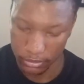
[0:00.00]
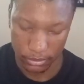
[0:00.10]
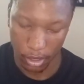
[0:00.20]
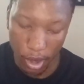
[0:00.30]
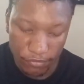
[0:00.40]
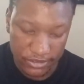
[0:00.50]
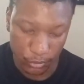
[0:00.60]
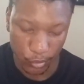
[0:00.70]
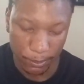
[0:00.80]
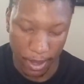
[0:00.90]
The
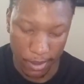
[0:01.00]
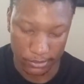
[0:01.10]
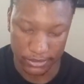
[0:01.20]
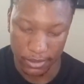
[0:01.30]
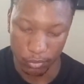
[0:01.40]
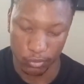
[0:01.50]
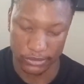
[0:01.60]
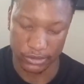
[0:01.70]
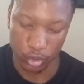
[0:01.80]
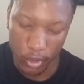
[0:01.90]
offensive rebounds
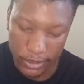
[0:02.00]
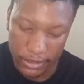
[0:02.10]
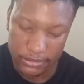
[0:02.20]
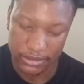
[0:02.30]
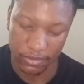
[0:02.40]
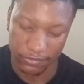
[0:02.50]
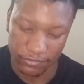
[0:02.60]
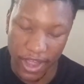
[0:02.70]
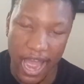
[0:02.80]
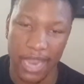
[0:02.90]
was
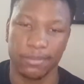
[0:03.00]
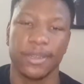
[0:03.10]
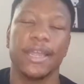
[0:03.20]
20-5.